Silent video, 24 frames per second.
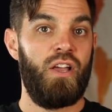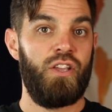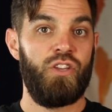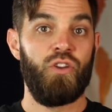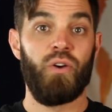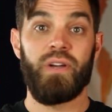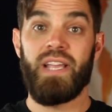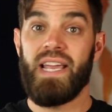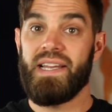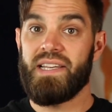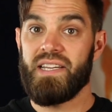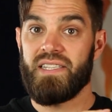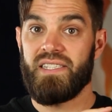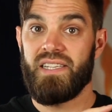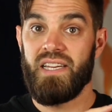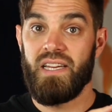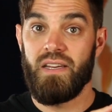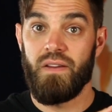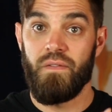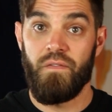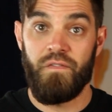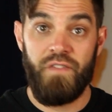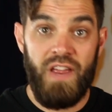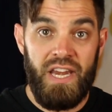You'll get to
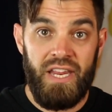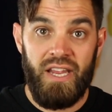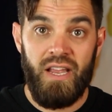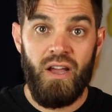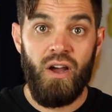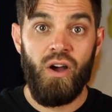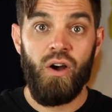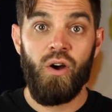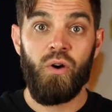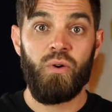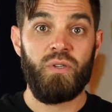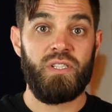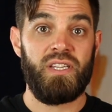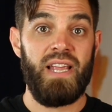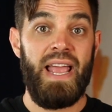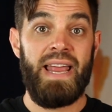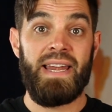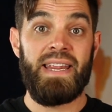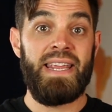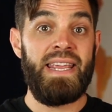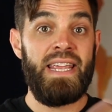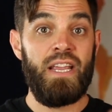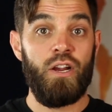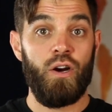see videos
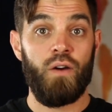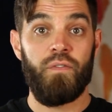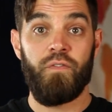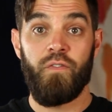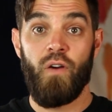and hear